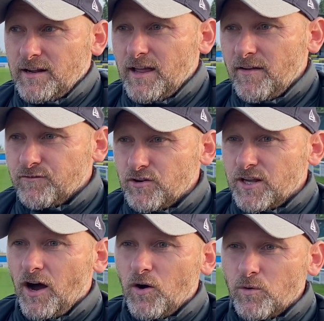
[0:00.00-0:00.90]
every
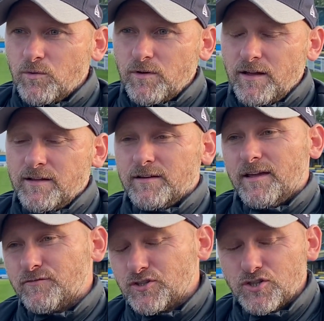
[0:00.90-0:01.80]
goal,
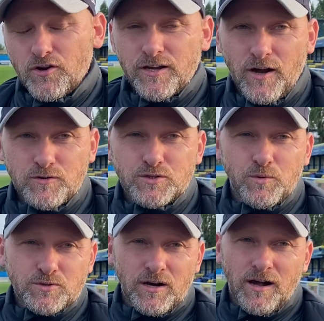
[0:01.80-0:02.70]
every shot that goes
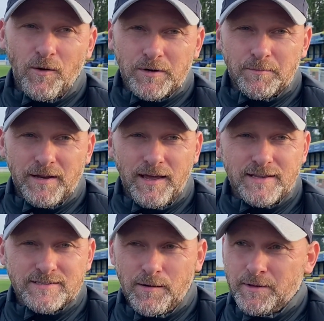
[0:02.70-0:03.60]
towards our goal at the minute
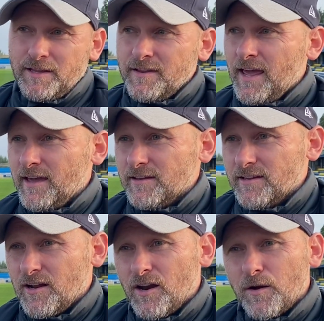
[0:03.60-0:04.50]
ends up in the net.
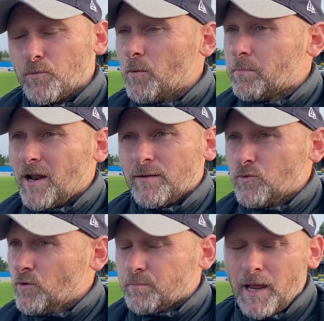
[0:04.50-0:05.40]
And I'm
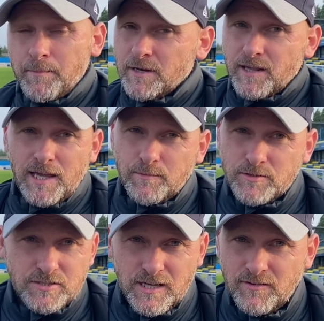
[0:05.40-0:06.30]
not blaming the
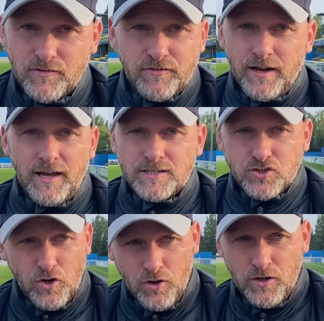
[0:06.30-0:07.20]
keepers either for that.
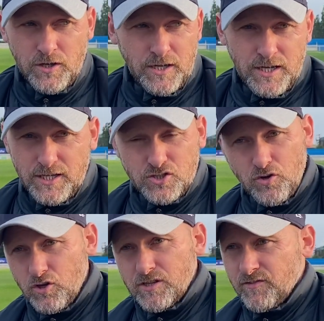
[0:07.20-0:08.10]
It's not
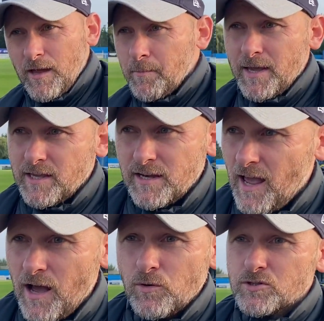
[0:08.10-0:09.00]
as if they're making
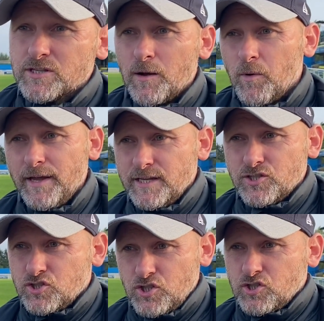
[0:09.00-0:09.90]
howlers that way.
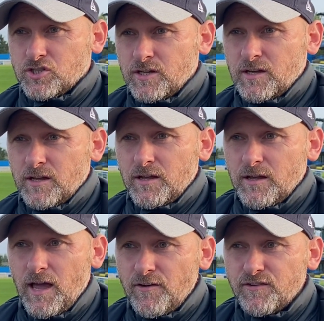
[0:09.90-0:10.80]
It's just
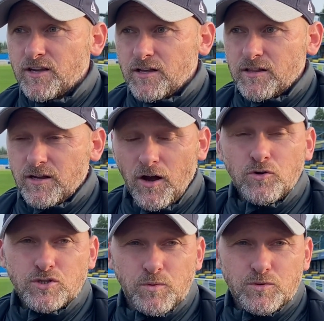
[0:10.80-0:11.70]
everything that
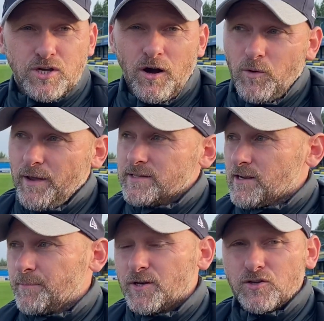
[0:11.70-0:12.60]
goes towards goal
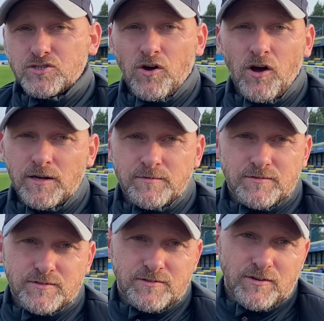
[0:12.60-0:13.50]
ends up in the side
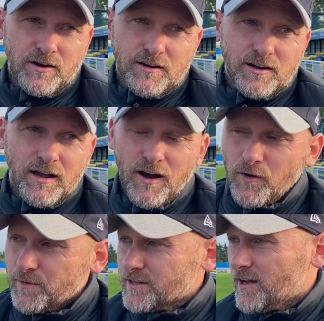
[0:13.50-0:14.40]
of the
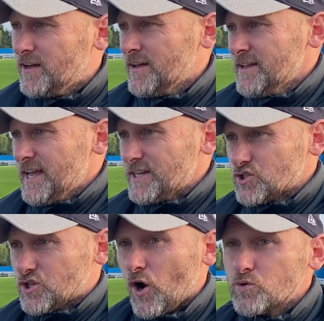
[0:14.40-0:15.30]
goal. It
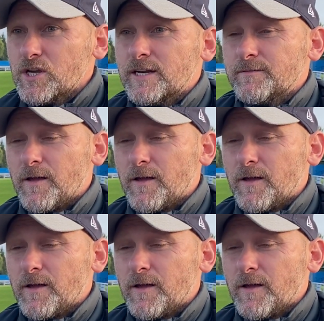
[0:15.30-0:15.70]
just goes in.